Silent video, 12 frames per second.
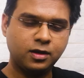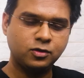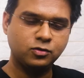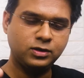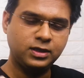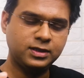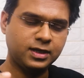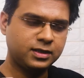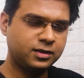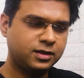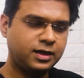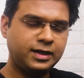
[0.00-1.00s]
so these are
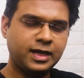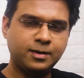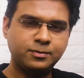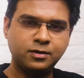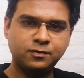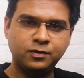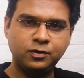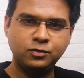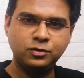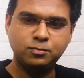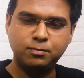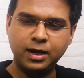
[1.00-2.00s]
the three types of
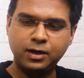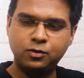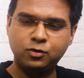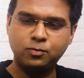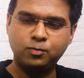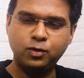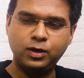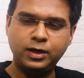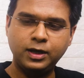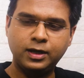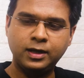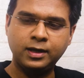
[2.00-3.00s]
news: macro,
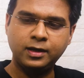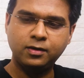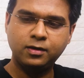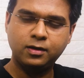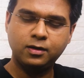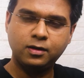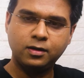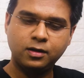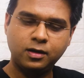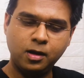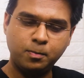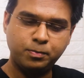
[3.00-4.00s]
political, and
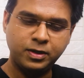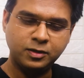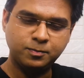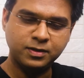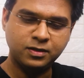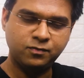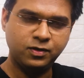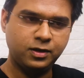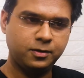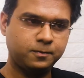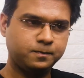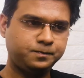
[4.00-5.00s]
company
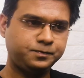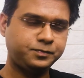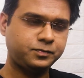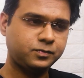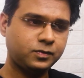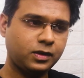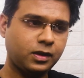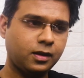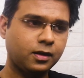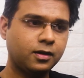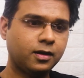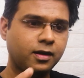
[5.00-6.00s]
specific.
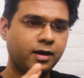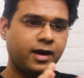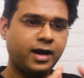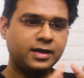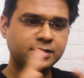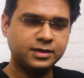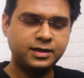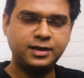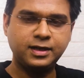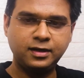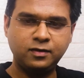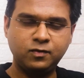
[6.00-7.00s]
As a
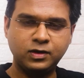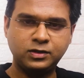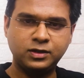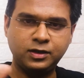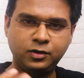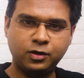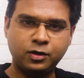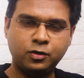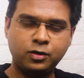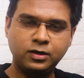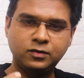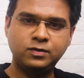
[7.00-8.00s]
retail investor, your
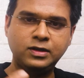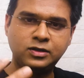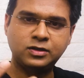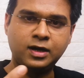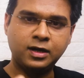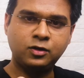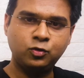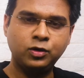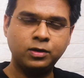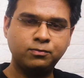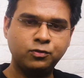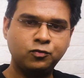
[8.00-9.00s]
knowledge will start to
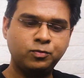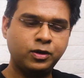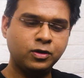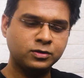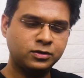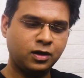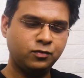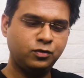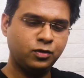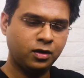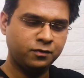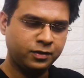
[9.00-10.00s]
improve because now
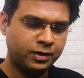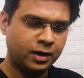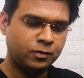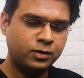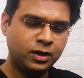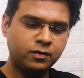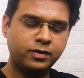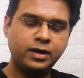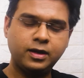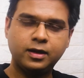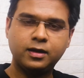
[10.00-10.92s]
you have ground level